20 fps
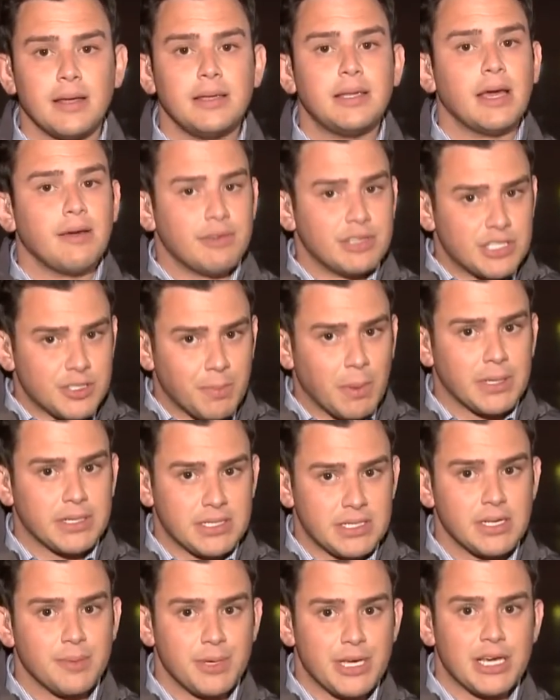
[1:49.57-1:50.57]
David
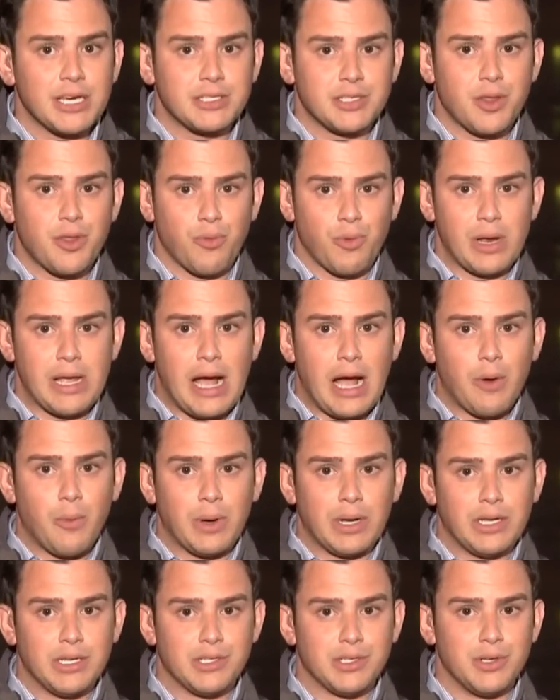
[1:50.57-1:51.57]
Spunt, CBS 3
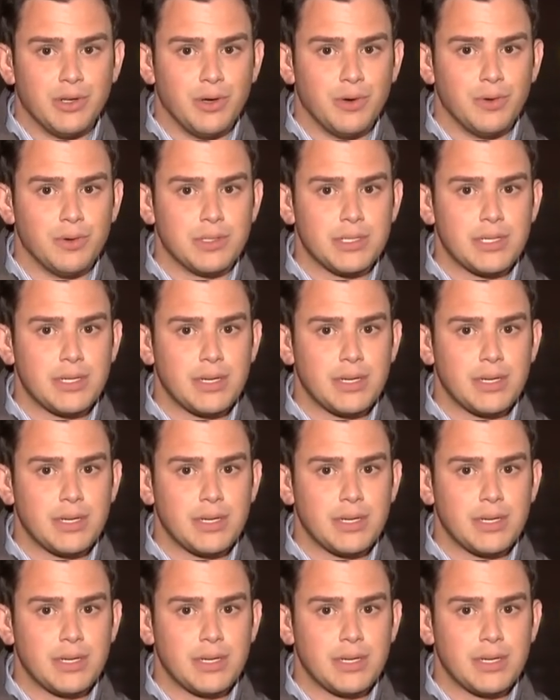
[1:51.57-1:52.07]
Eyewitness News.